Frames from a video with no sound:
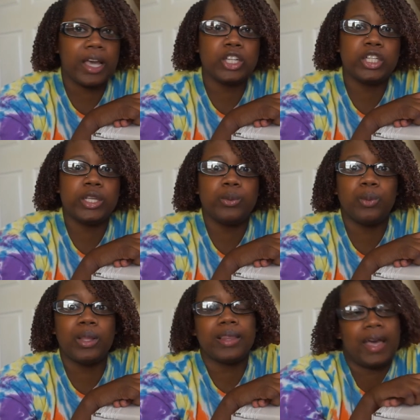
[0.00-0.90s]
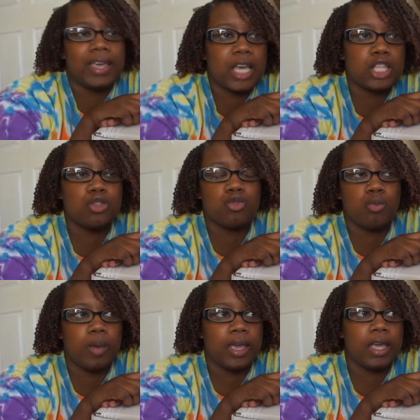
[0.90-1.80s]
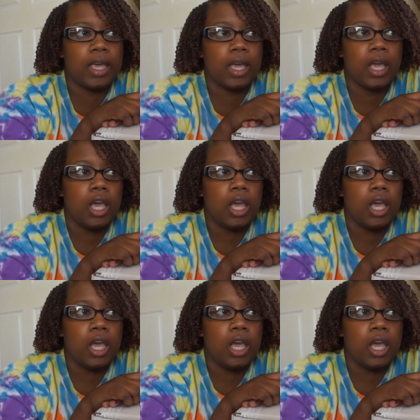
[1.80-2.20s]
actually would like to make